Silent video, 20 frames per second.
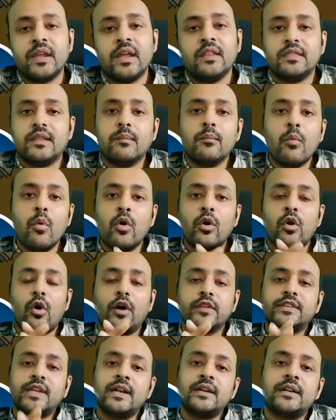The more
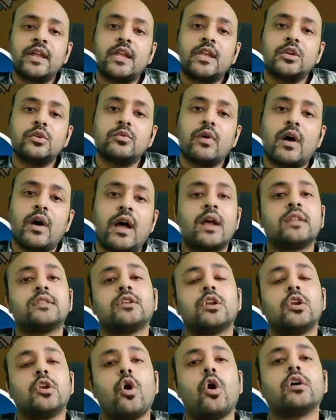authentic you are, the
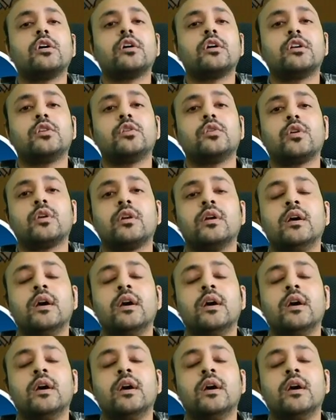longer your